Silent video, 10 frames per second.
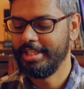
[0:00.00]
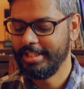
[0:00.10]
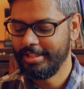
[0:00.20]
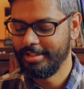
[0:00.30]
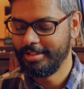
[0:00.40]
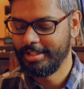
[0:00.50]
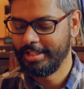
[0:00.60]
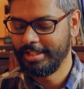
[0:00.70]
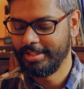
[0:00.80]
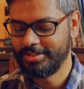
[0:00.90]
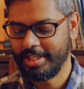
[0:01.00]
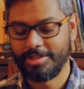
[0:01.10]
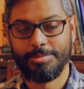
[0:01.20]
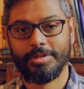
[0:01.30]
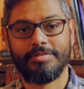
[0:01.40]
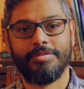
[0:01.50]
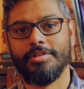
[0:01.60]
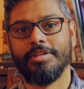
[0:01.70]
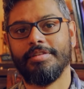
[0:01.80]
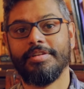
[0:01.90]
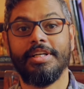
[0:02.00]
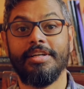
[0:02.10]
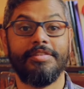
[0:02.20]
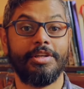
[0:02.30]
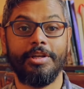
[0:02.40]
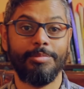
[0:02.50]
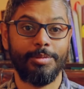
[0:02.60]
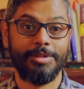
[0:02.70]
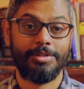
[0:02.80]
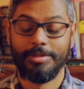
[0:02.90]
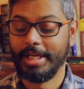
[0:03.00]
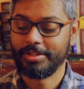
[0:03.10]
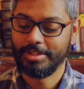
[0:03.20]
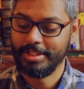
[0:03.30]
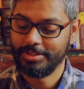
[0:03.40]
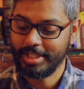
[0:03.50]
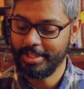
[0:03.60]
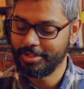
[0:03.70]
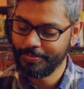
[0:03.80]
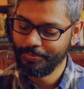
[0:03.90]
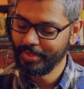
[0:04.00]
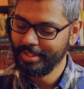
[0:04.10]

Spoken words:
and then the sketchbook for if I ever got a moment to actually sketch.